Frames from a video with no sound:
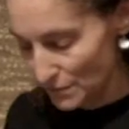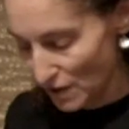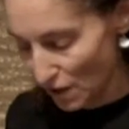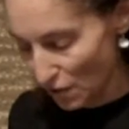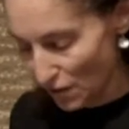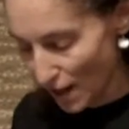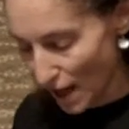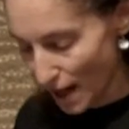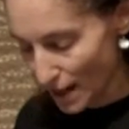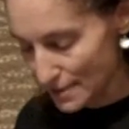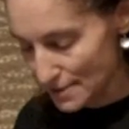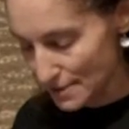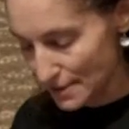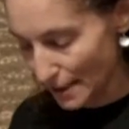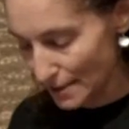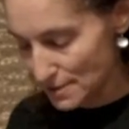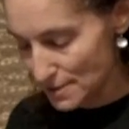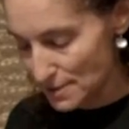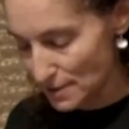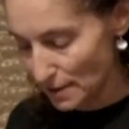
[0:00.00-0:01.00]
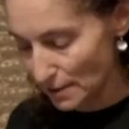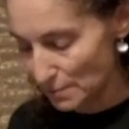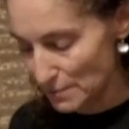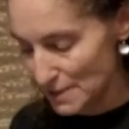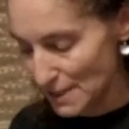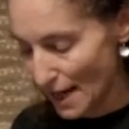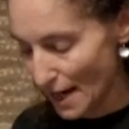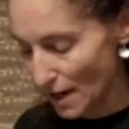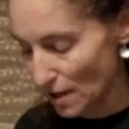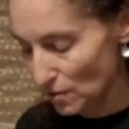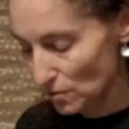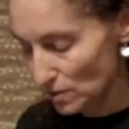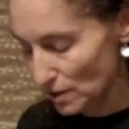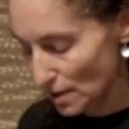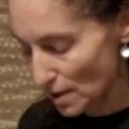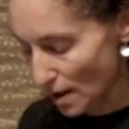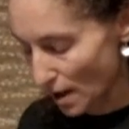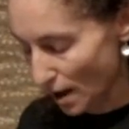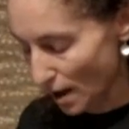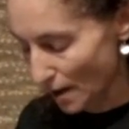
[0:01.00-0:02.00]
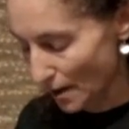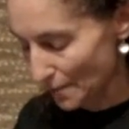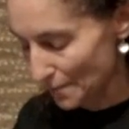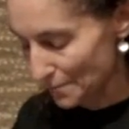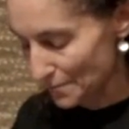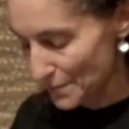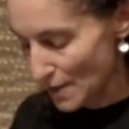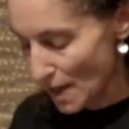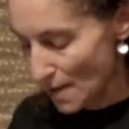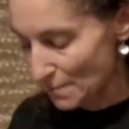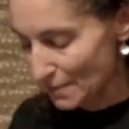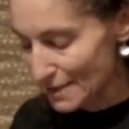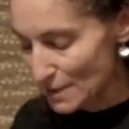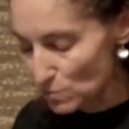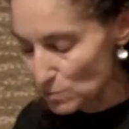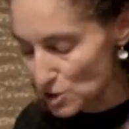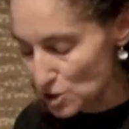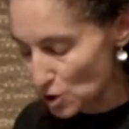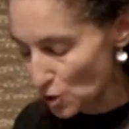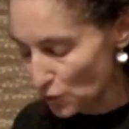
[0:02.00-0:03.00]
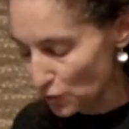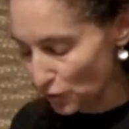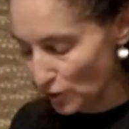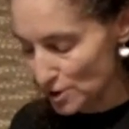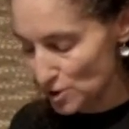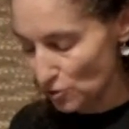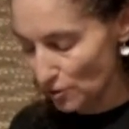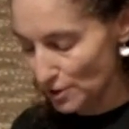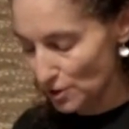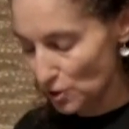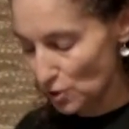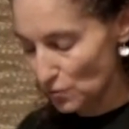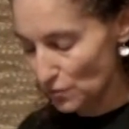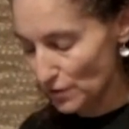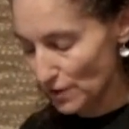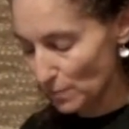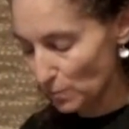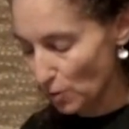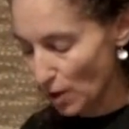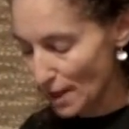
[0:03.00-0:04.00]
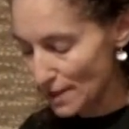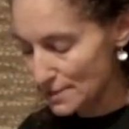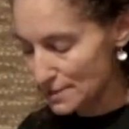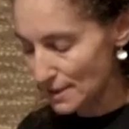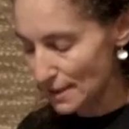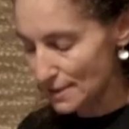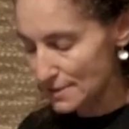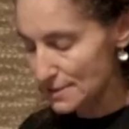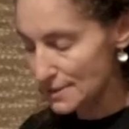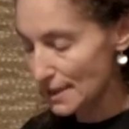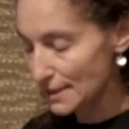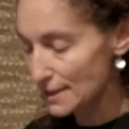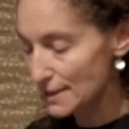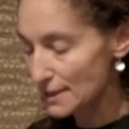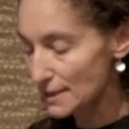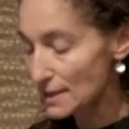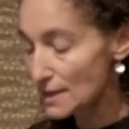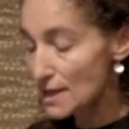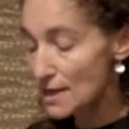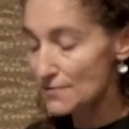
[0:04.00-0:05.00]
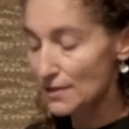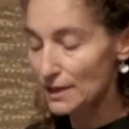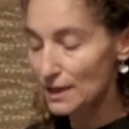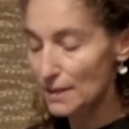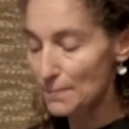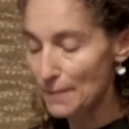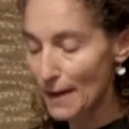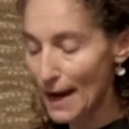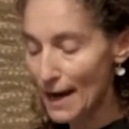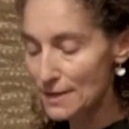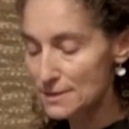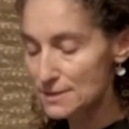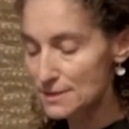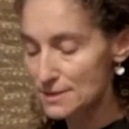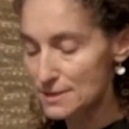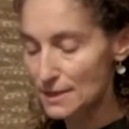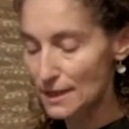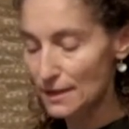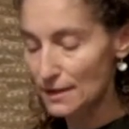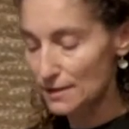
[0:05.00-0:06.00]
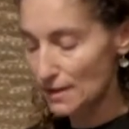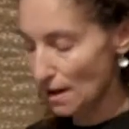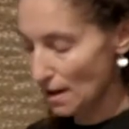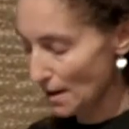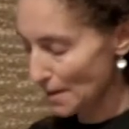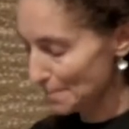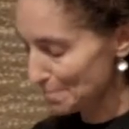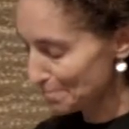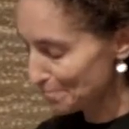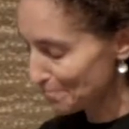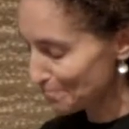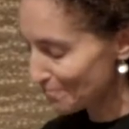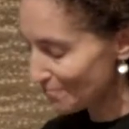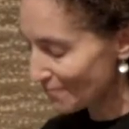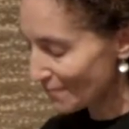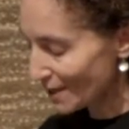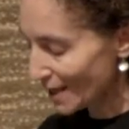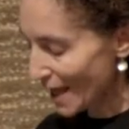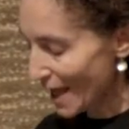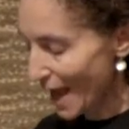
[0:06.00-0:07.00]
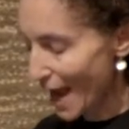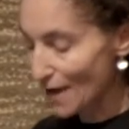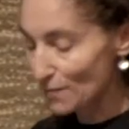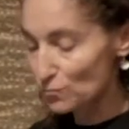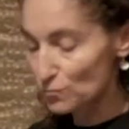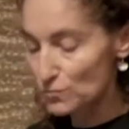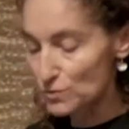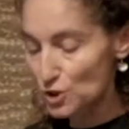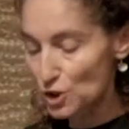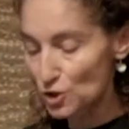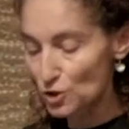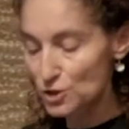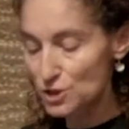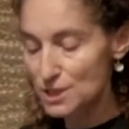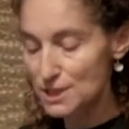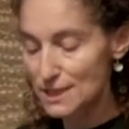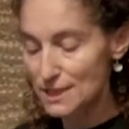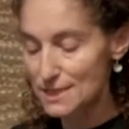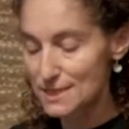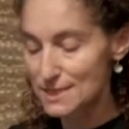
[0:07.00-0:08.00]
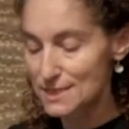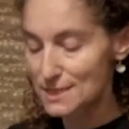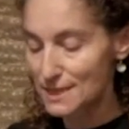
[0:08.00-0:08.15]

the thighs get slimmed out. Um, but he was so frustrated over the process that he, that he abandons it um, and turns to his